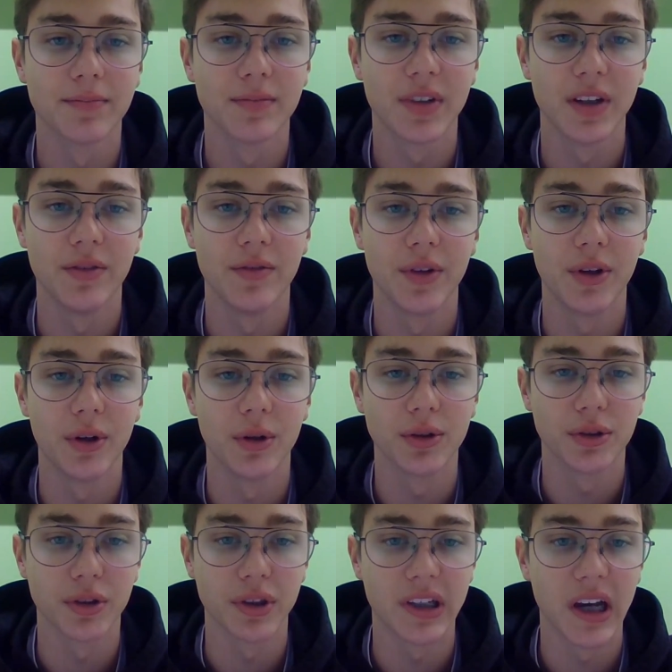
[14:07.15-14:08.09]
If you go
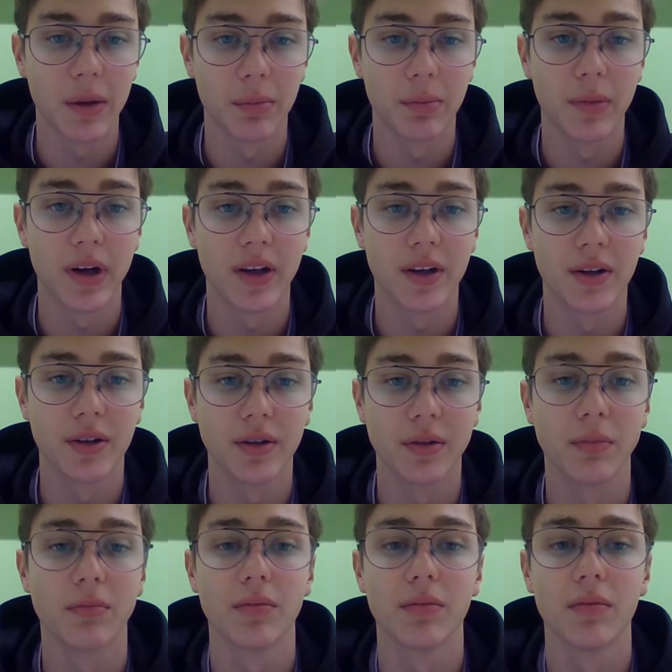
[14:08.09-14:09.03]
to
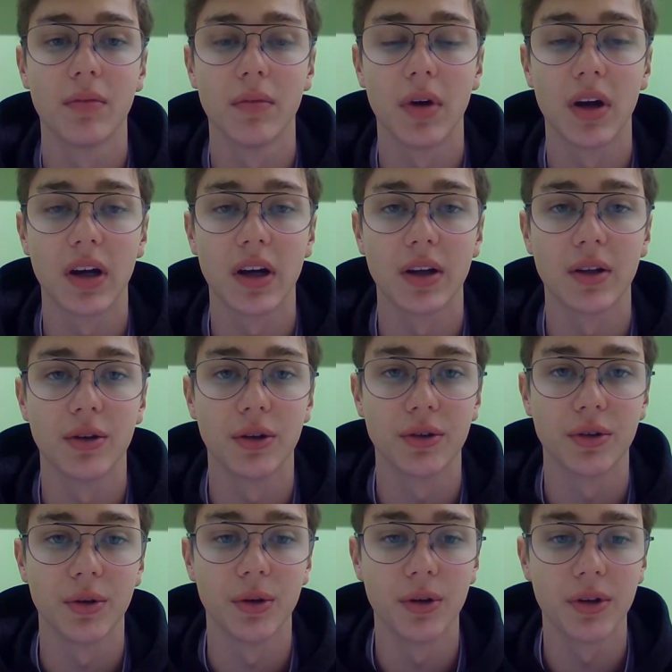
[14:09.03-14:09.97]

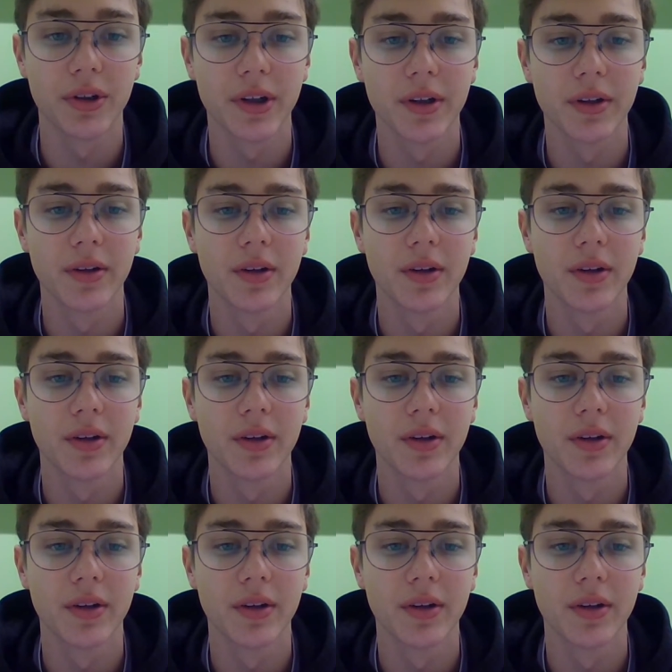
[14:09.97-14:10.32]
gapminder.org,